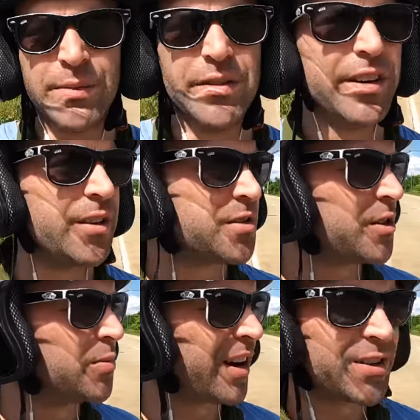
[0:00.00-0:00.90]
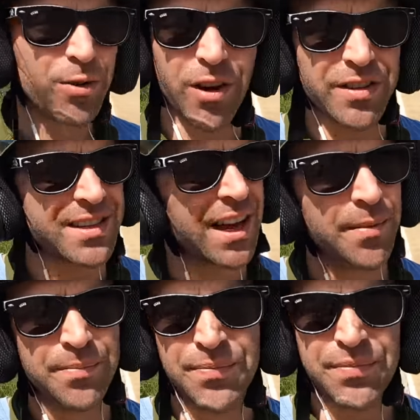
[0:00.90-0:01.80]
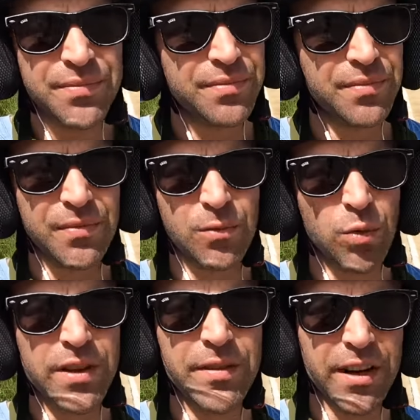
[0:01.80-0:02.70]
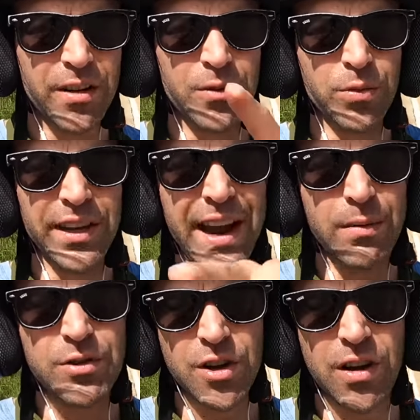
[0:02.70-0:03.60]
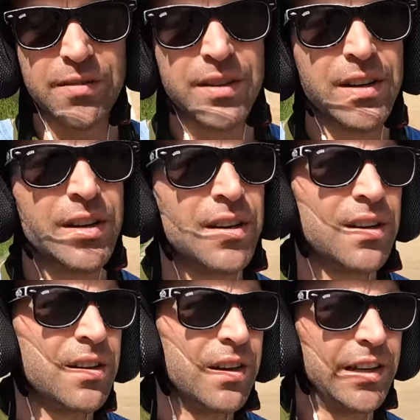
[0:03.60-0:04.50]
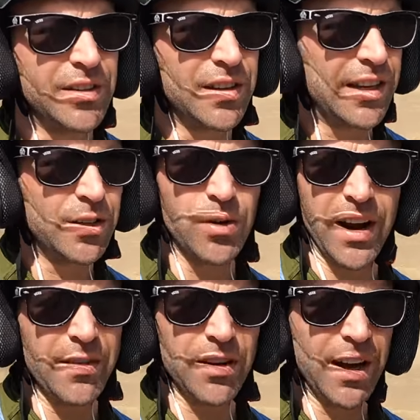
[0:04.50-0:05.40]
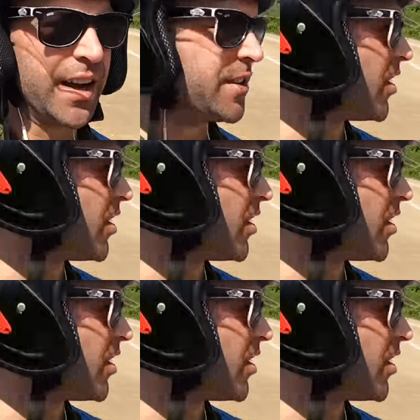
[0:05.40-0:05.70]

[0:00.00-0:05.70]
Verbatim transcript: time in the videos too, but I do it all the time when the camera's off. I do it every day,